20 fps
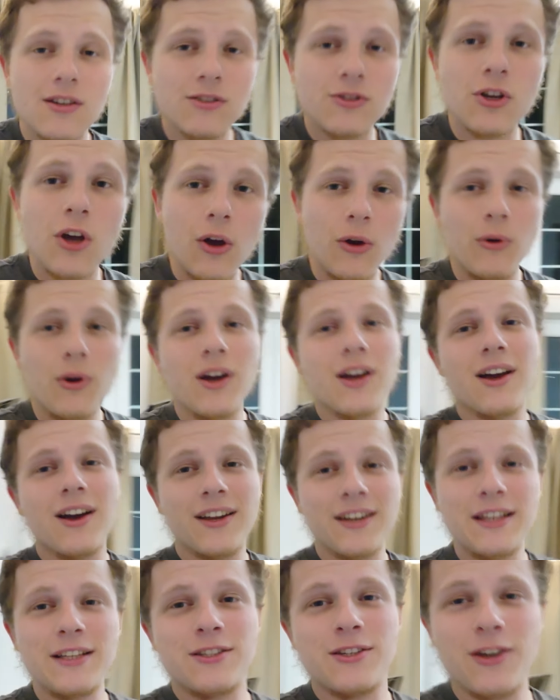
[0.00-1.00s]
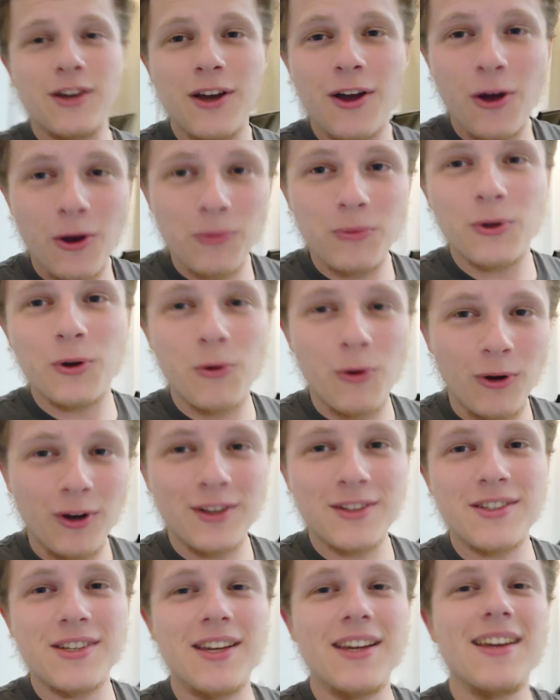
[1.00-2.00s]
So I need to hope the
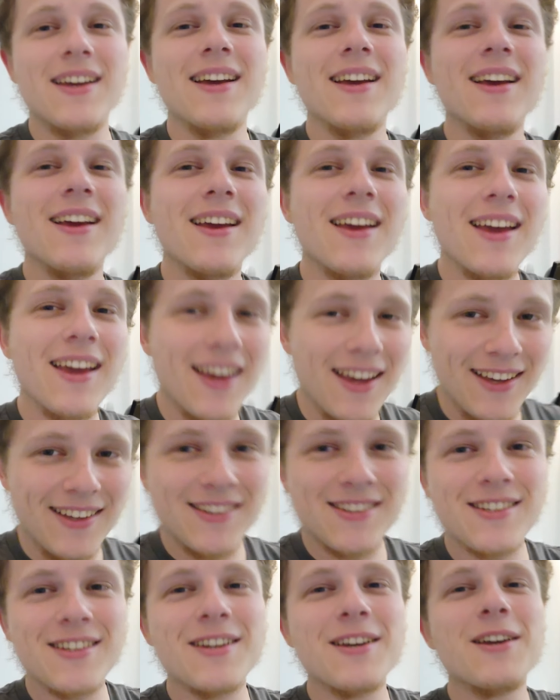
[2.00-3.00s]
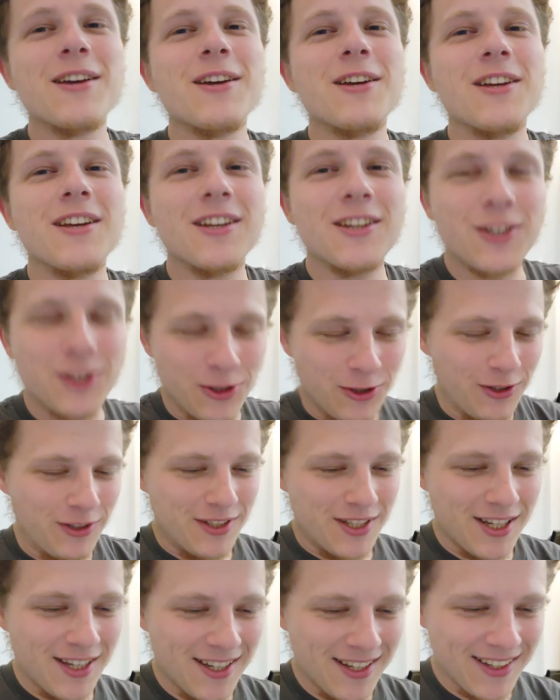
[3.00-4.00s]
quality is
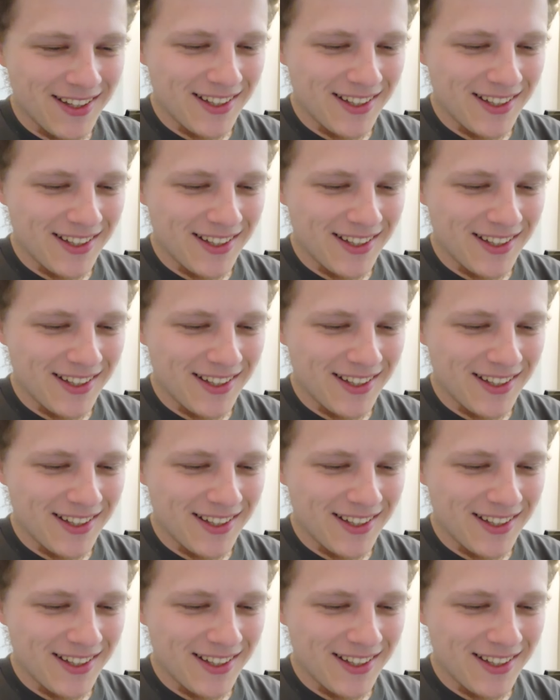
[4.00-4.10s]
good.